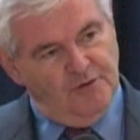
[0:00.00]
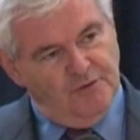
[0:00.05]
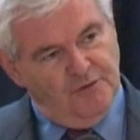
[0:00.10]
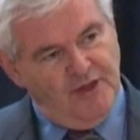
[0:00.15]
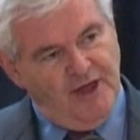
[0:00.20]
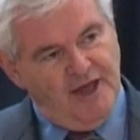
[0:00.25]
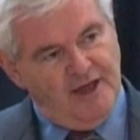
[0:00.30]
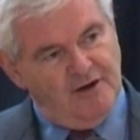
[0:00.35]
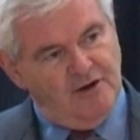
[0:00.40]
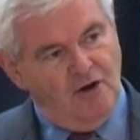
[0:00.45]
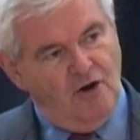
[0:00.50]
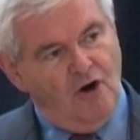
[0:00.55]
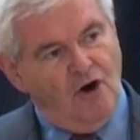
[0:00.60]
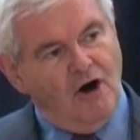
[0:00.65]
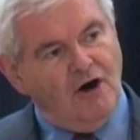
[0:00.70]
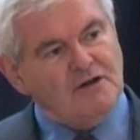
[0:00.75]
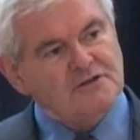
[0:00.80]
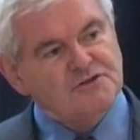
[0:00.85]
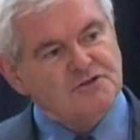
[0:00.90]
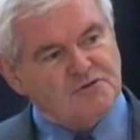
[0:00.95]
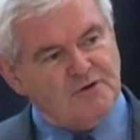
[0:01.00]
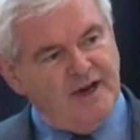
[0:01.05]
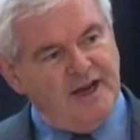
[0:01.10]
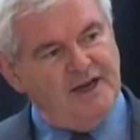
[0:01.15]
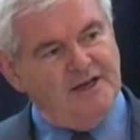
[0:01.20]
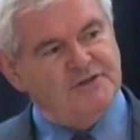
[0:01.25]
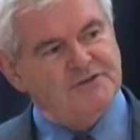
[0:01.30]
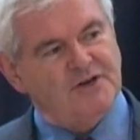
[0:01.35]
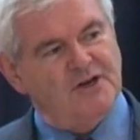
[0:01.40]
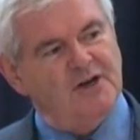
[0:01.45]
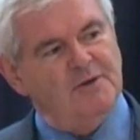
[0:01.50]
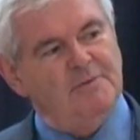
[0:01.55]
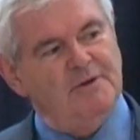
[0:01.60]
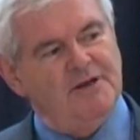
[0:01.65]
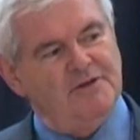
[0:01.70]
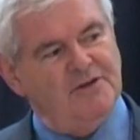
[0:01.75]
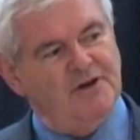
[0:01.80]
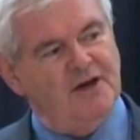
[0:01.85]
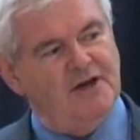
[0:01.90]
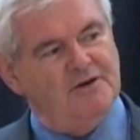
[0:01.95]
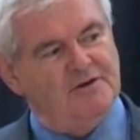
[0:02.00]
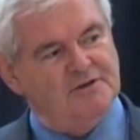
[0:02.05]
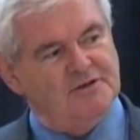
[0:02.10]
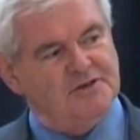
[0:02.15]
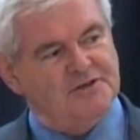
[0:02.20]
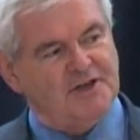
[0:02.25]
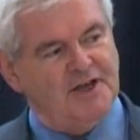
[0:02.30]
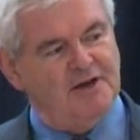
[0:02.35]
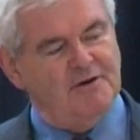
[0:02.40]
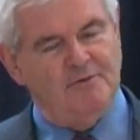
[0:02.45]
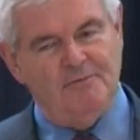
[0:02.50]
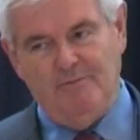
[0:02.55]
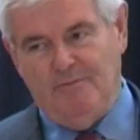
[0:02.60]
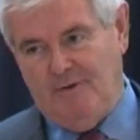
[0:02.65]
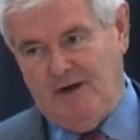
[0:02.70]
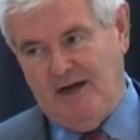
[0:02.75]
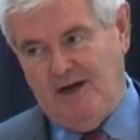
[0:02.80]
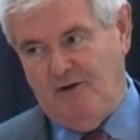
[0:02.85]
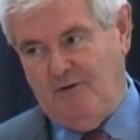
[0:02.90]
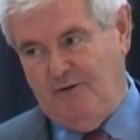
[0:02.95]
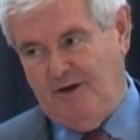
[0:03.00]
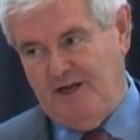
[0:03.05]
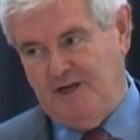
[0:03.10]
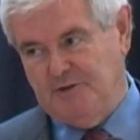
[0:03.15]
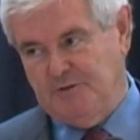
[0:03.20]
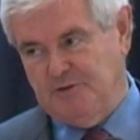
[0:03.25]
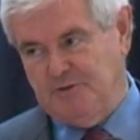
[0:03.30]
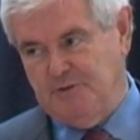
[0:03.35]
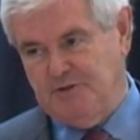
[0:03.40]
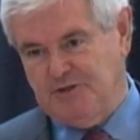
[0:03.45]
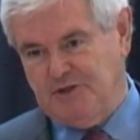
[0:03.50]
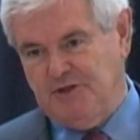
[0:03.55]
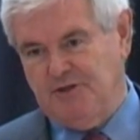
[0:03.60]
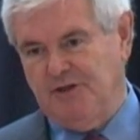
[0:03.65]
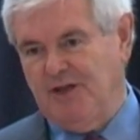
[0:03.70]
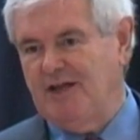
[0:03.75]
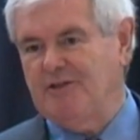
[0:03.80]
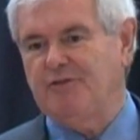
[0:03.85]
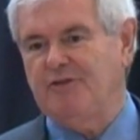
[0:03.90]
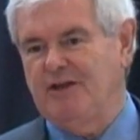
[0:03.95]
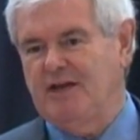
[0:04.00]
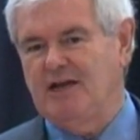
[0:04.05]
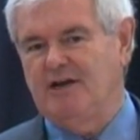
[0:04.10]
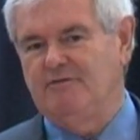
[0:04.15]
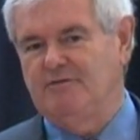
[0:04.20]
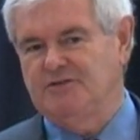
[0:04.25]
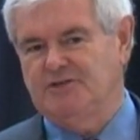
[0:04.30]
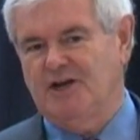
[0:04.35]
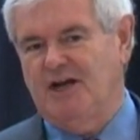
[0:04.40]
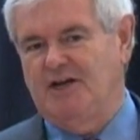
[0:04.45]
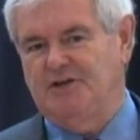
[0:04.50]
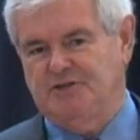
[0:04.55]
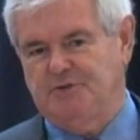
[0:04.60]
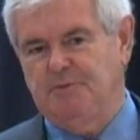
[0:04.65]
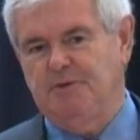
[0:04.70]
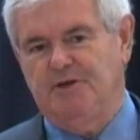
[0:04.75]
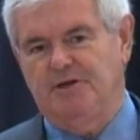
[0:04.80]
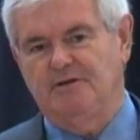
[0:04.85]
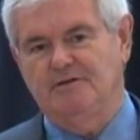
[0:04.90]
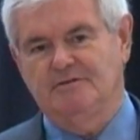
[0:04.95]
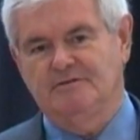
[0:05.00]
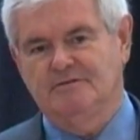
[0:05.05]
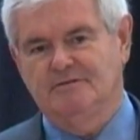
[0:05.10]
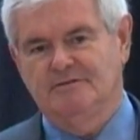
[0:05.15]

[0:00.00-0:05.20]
then all trains ought to be in the 110-mile range, which we should not think of as high speed.